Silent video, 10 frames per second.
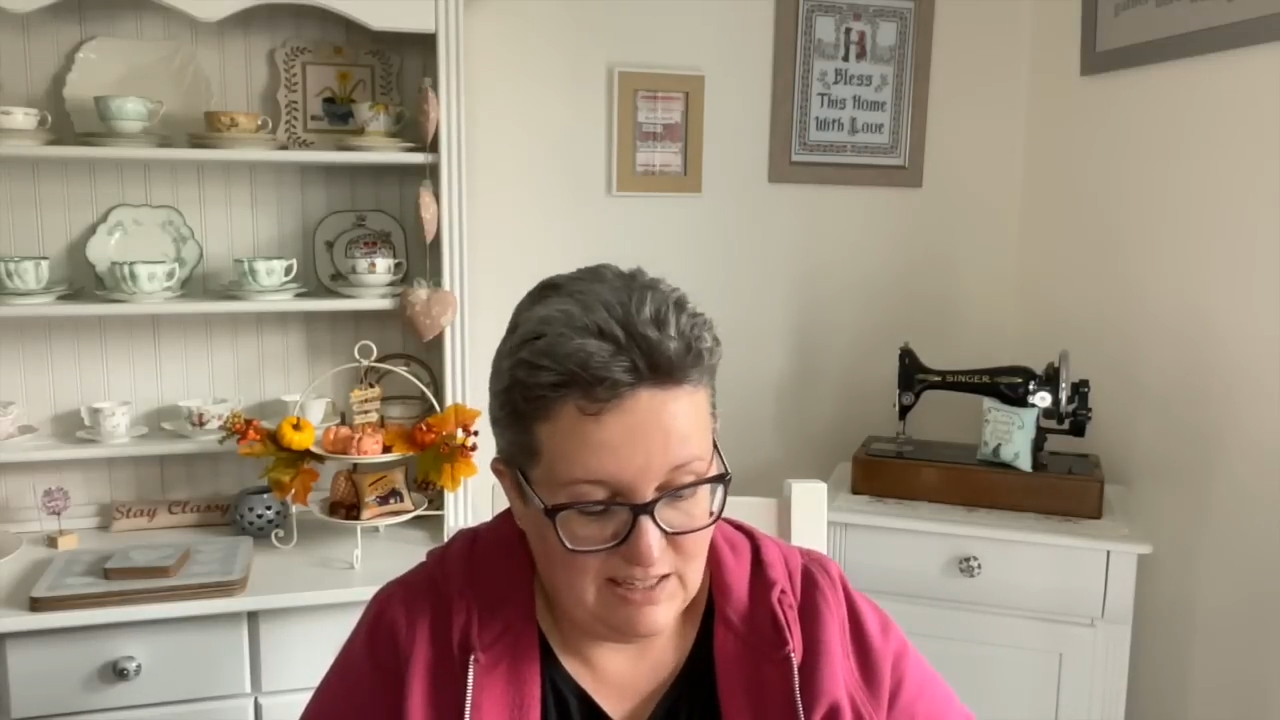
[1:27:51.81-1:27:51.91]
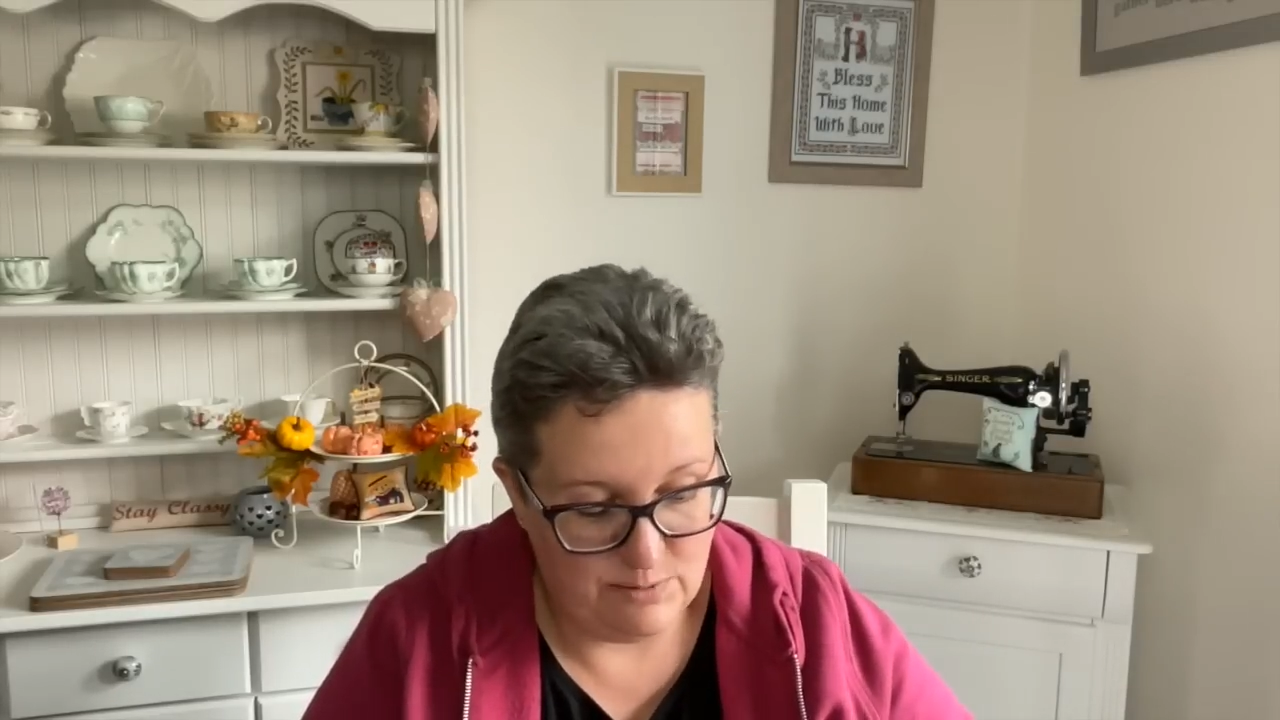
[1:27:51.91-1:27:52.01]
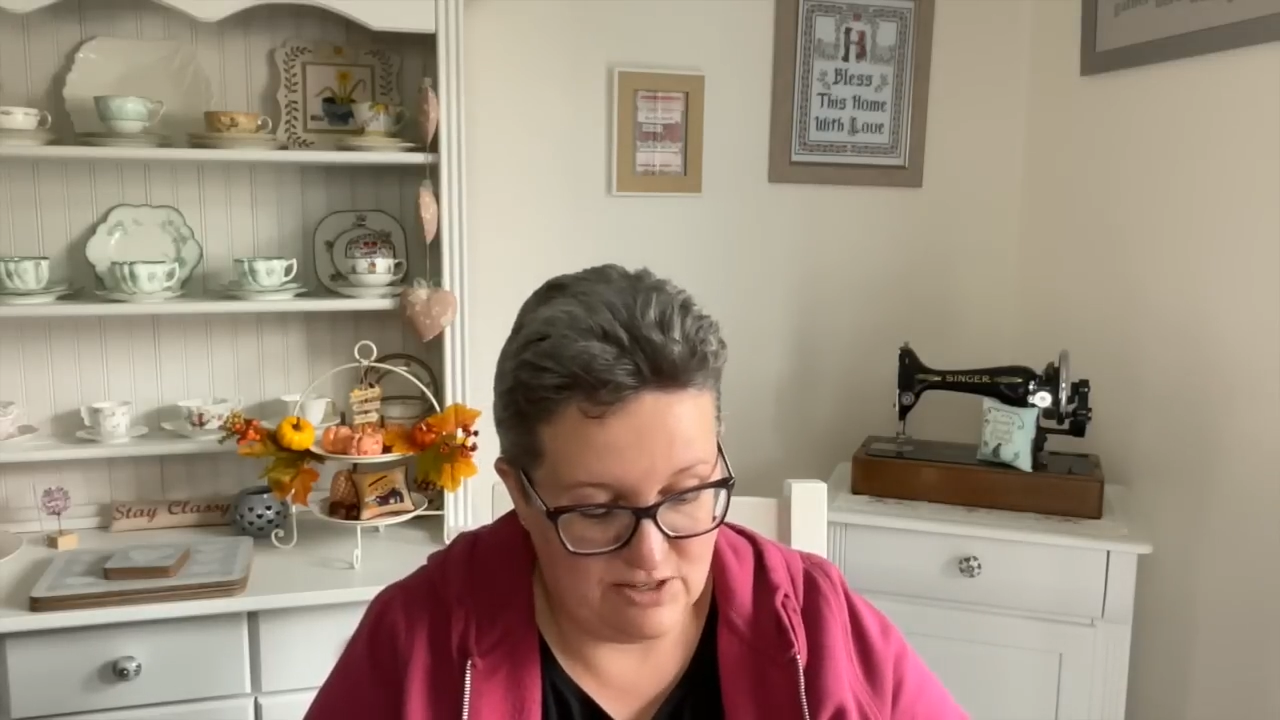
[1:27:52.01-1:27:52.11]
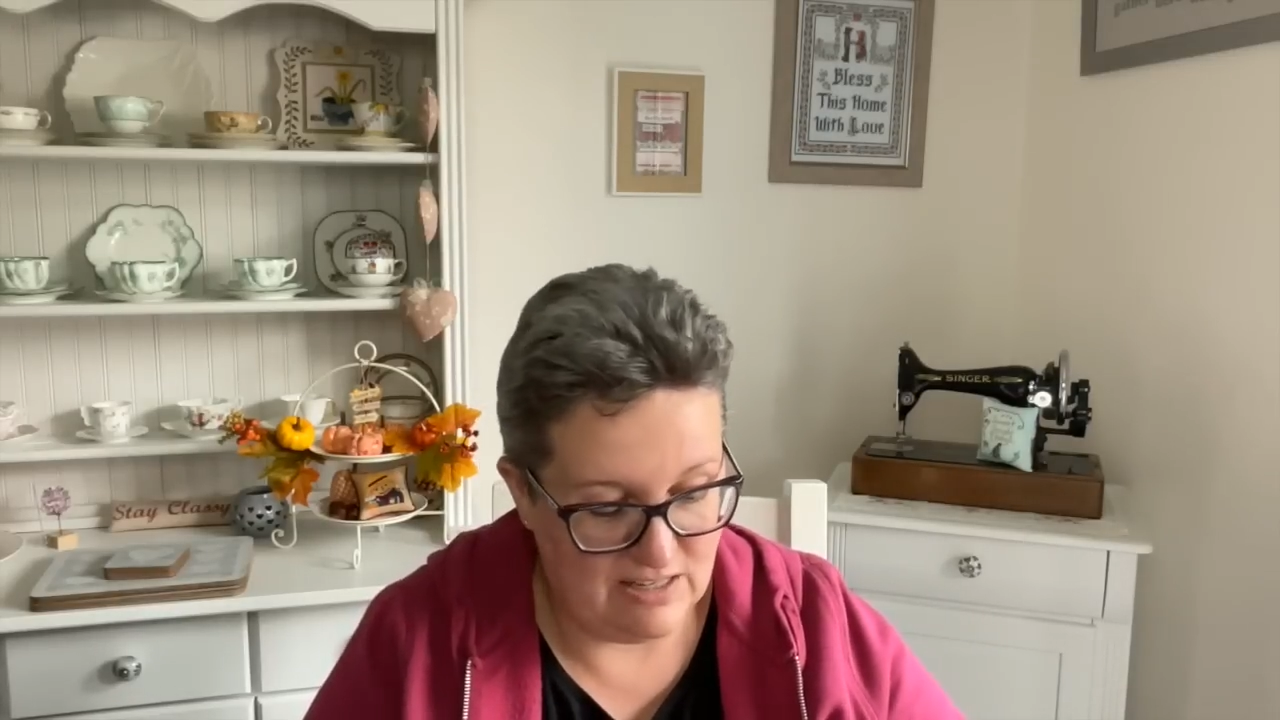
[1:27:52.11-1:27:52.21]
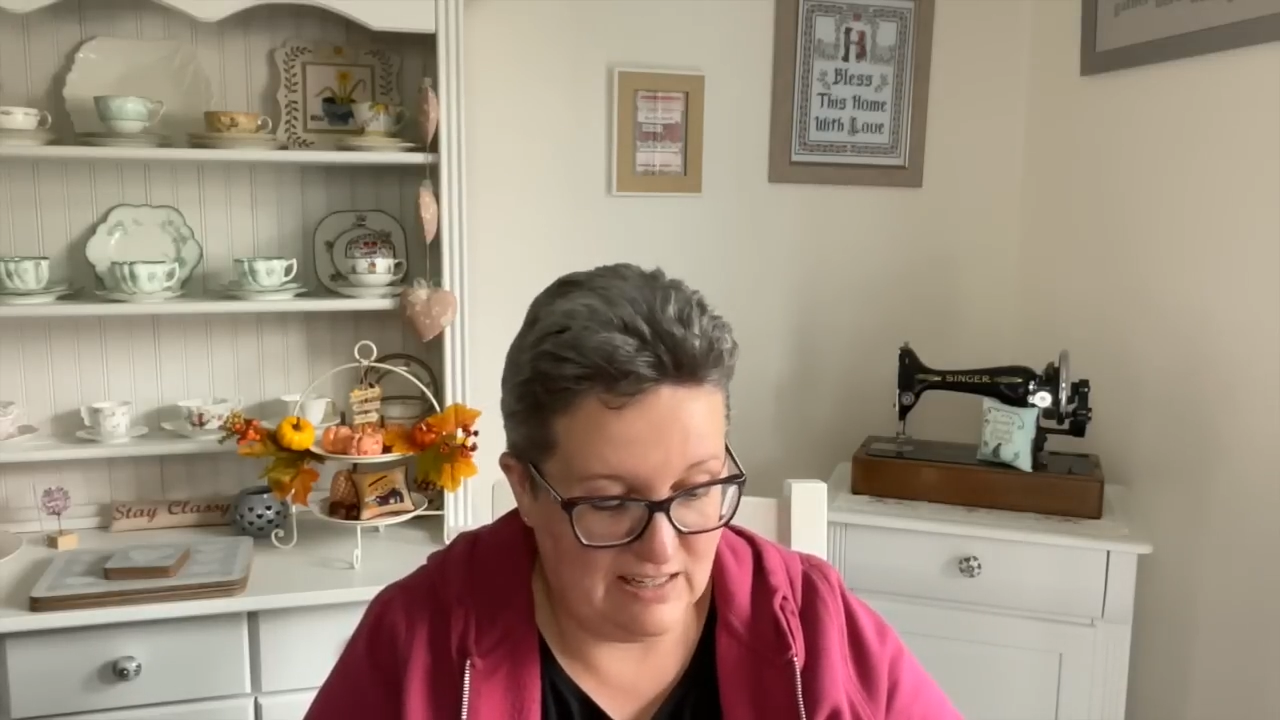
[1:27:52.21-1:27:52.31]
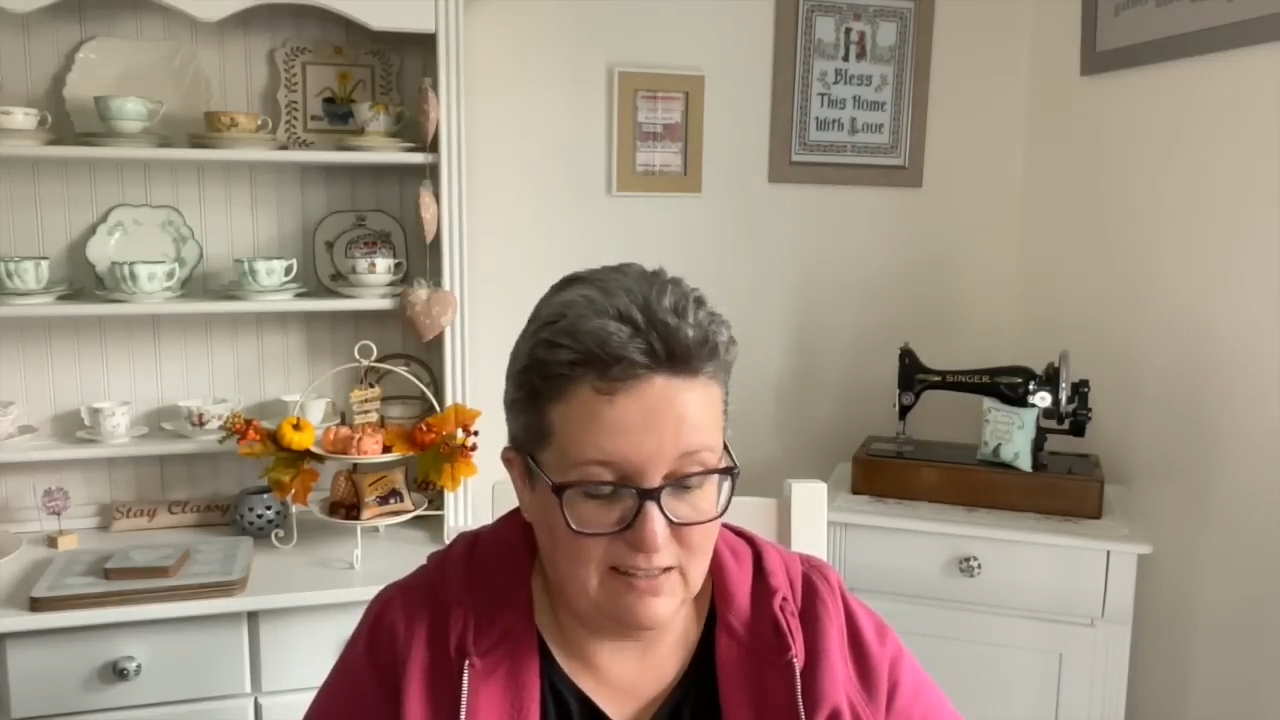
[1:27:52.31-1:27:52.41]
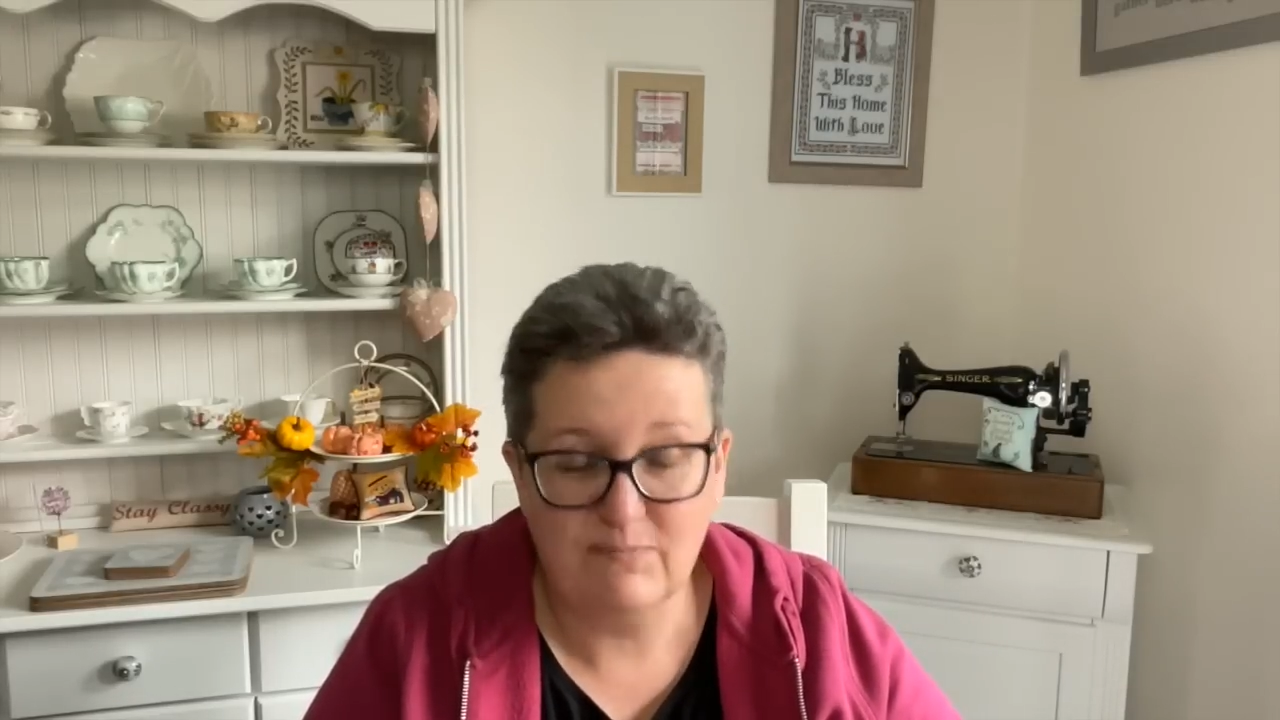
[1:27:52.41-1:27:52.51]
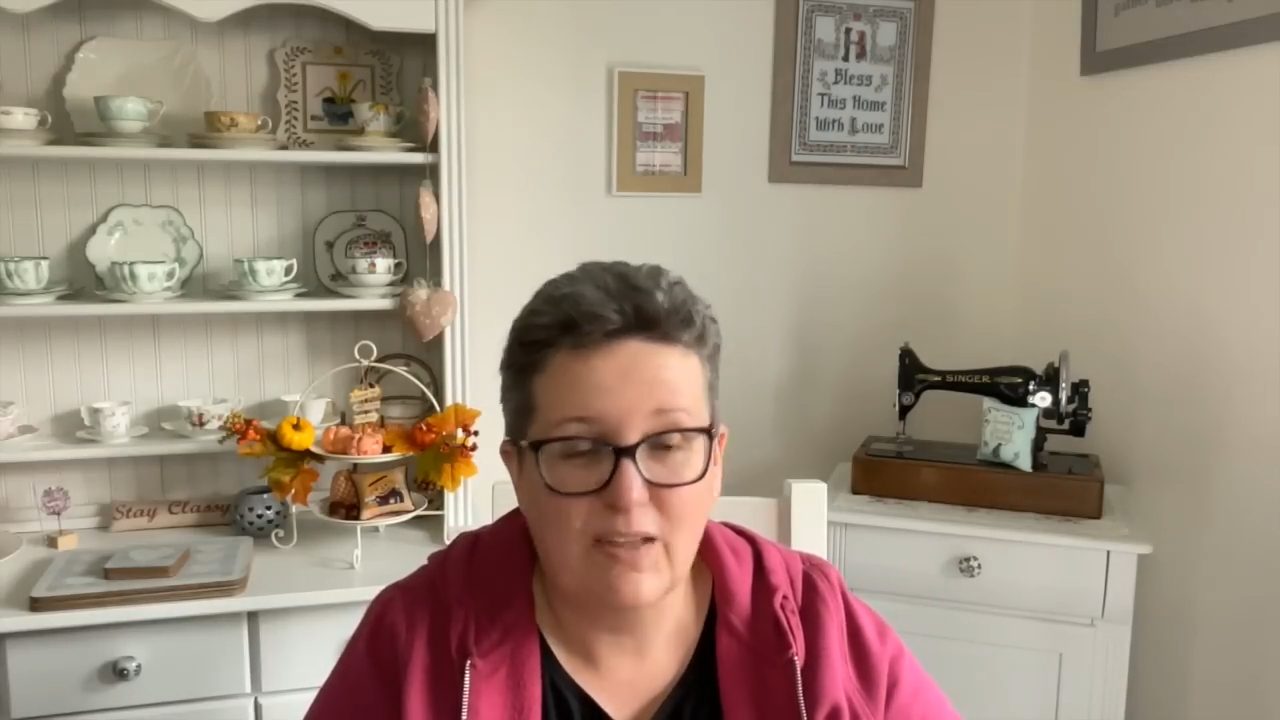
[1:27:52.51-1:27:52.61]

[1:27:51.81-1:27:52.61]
was just like,